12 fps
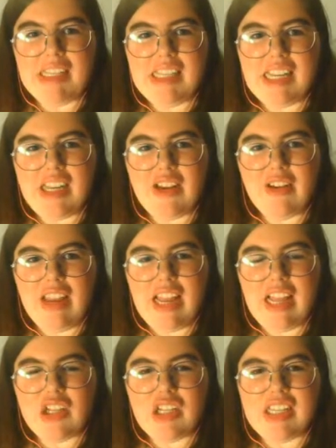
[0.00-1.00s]
a senior
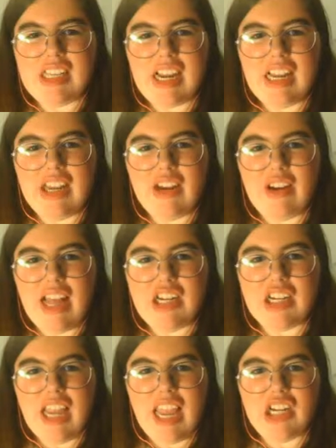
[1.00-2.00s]
English secondary
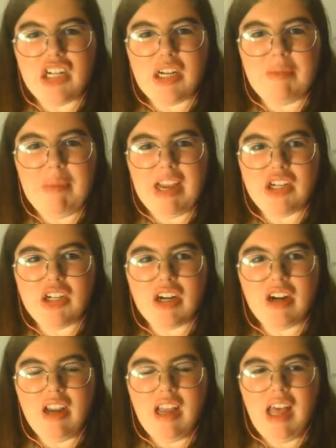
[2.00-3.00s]
education
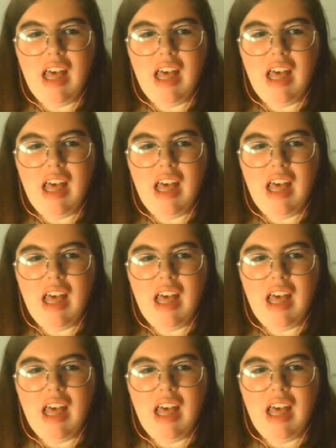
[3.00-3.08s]
major,